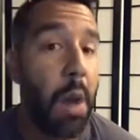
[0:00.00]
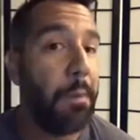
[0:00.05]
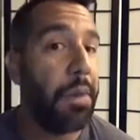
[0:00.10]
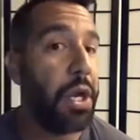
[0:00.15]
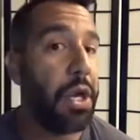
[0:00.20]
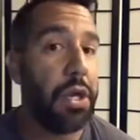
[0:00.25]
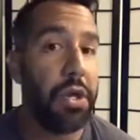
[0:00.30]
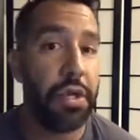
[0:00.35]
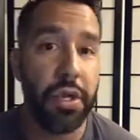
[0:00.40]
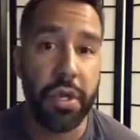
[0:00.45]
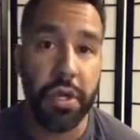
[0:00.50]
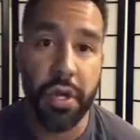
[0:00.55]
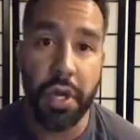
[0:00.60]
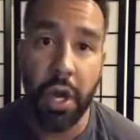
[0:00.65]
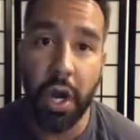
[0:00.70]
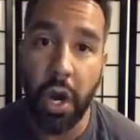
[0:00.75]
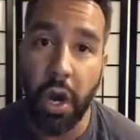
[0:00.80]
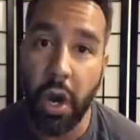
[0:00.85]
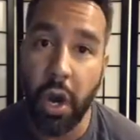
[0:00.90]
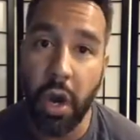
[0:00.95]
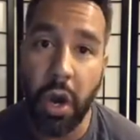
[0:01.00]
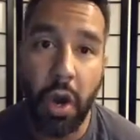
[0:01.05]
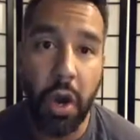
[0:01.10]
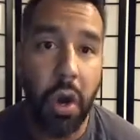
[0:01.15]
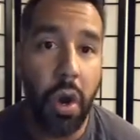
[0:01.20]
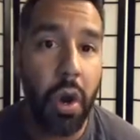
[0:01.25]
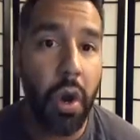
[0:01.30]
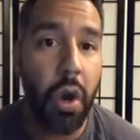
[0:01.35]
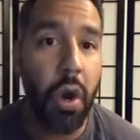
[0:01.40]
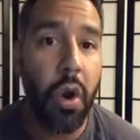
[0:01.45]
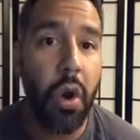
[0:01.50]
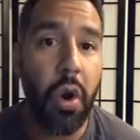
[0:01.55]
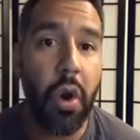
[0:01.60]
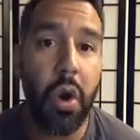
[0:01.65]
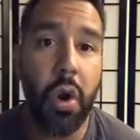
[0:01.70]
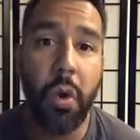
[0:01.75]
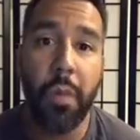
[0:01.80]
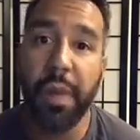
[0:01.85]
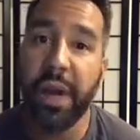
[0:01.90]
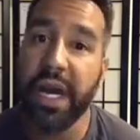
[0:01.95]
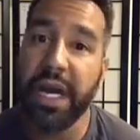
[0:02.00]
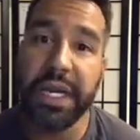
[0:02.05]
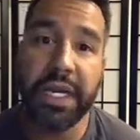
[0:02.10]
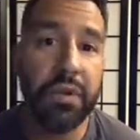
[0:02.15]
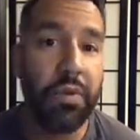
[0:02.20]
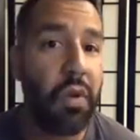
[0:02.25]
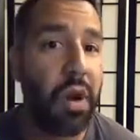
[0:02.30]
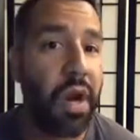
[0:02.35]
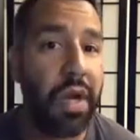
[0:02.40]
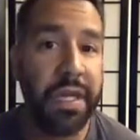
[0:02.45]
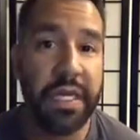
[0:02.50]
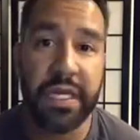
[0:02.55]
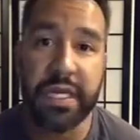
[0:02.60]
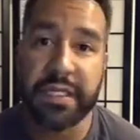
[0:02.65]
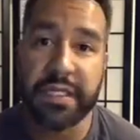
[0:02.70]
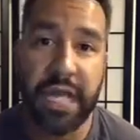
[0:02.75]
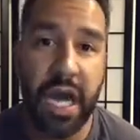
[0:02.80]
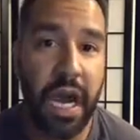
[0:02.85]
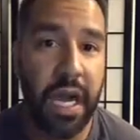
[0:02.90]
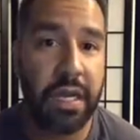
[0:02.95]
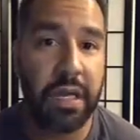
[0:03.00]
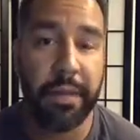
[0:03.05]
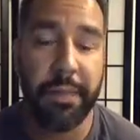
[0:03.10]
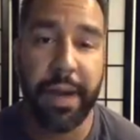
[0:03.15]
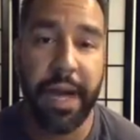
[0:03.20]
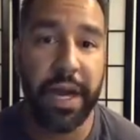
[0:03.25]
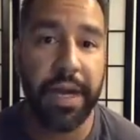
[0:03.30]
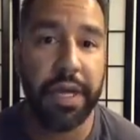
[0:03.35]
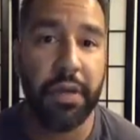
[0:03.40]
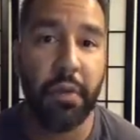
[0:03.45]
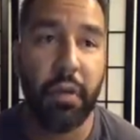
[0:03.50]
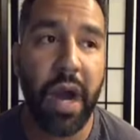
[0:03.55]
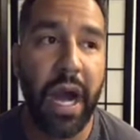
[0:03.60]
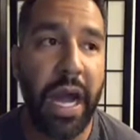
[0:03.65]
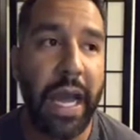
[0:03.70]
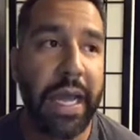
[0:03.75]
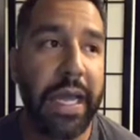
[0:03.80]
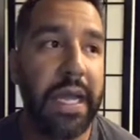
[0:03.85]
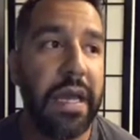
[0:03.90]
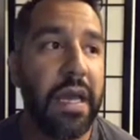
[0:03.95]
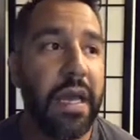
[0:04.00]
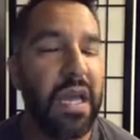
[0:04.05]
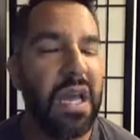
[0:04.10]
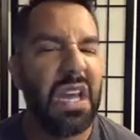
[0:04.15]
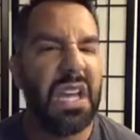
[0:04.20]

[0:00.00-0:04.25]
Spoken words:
but nobody wanted to talk about it. Why?